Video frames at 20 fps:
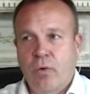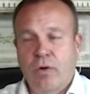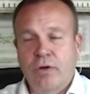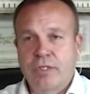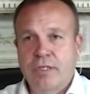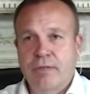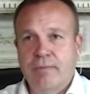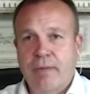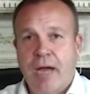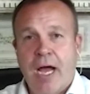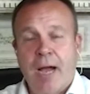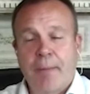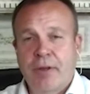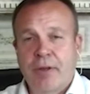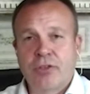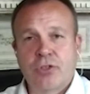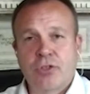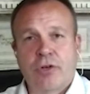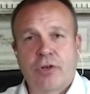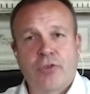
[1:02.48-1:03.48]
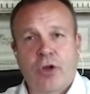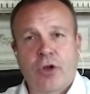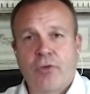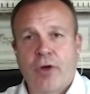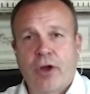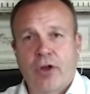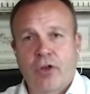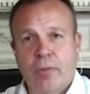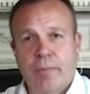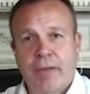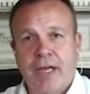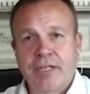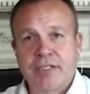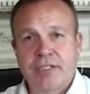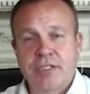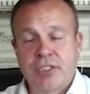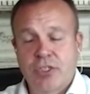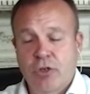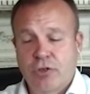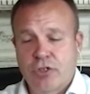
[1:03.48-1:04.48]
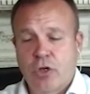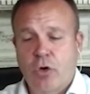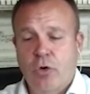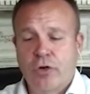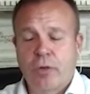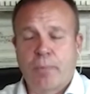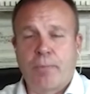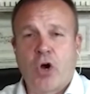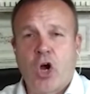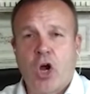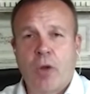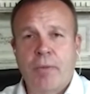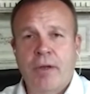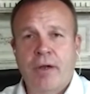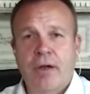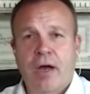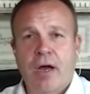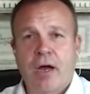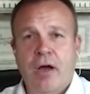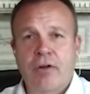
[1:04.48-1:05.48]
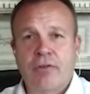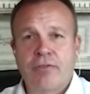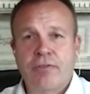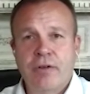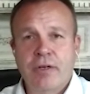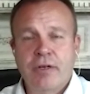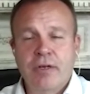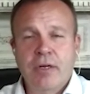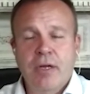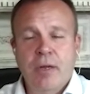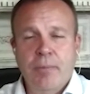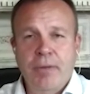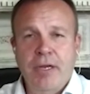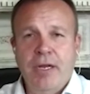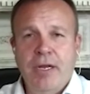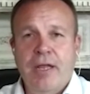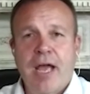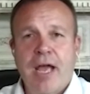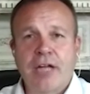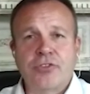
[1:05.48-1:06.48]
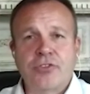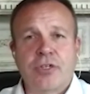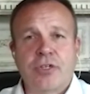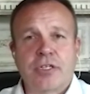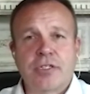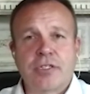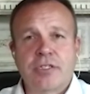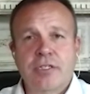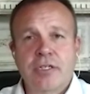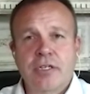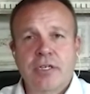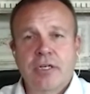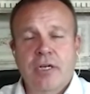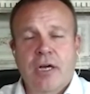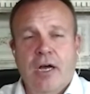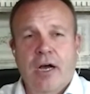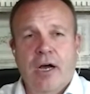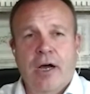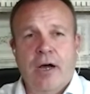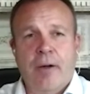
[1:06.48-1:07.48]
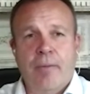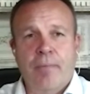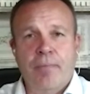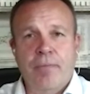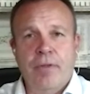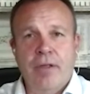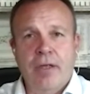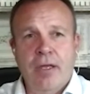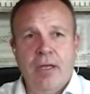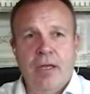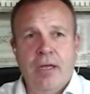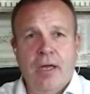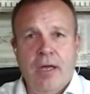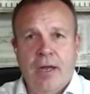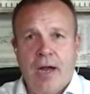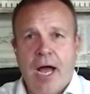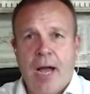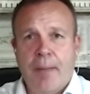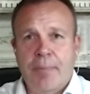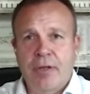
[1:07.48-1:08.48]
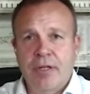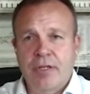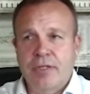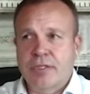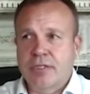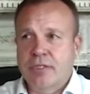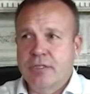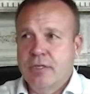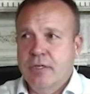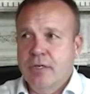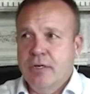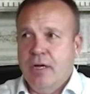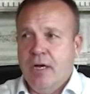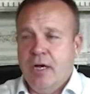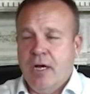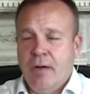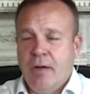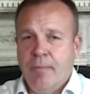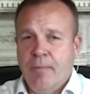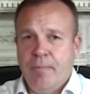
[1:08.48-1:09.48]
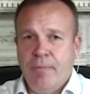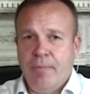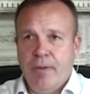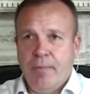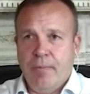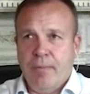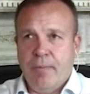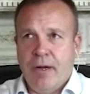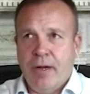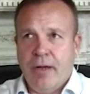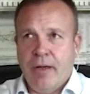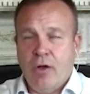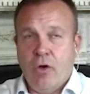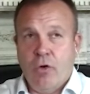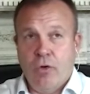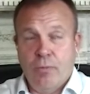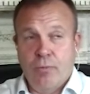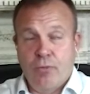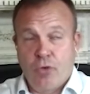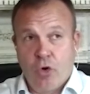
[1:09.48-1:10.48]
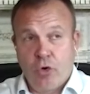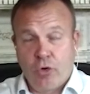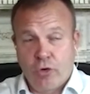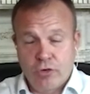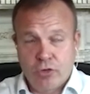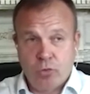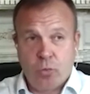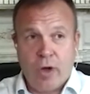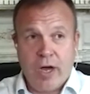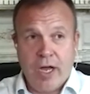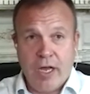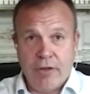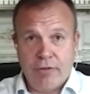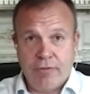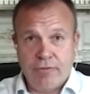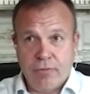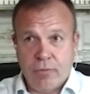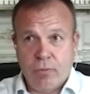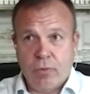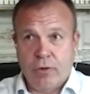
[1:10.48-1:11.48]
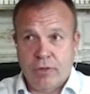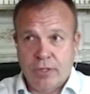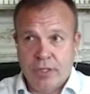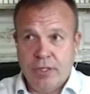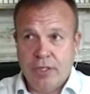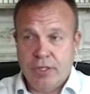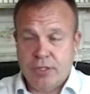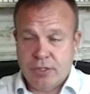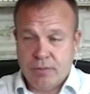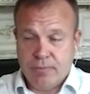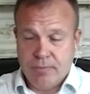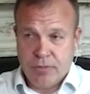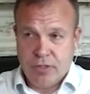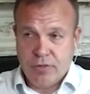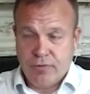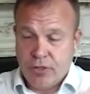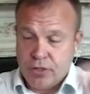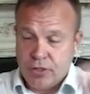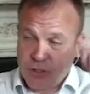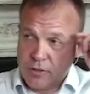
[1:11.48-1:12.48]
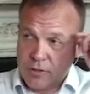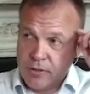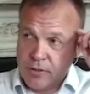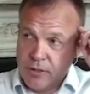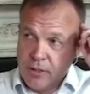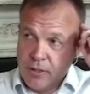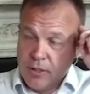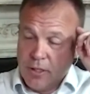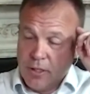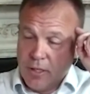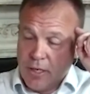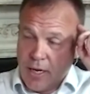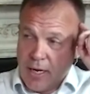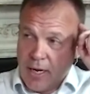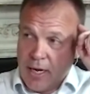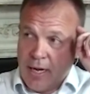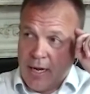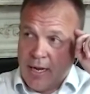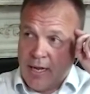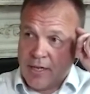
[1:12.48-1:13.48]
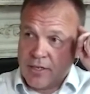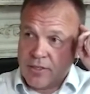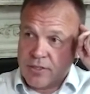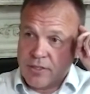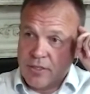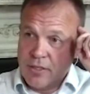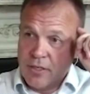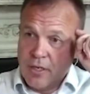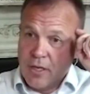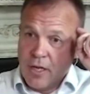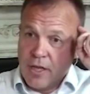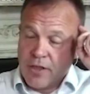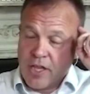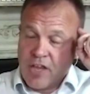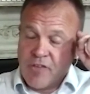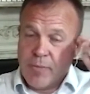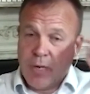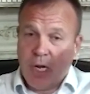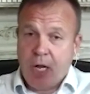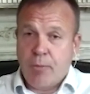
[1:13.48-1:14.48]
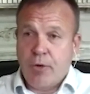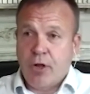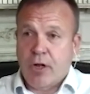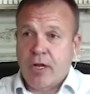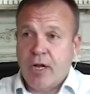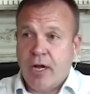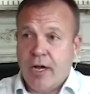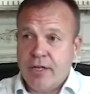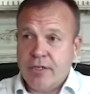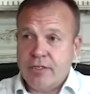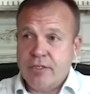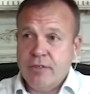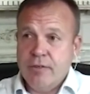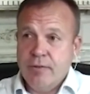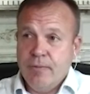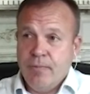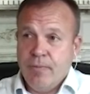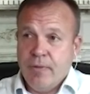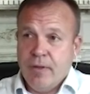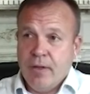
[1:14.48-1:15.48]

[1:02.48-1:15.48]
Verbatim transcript: worked at Hopkins on a very regular basis. There's a whole department of pediatrics um, at, Hopkins. Um, my old broker's wife worked in this division, and they've been able to cut.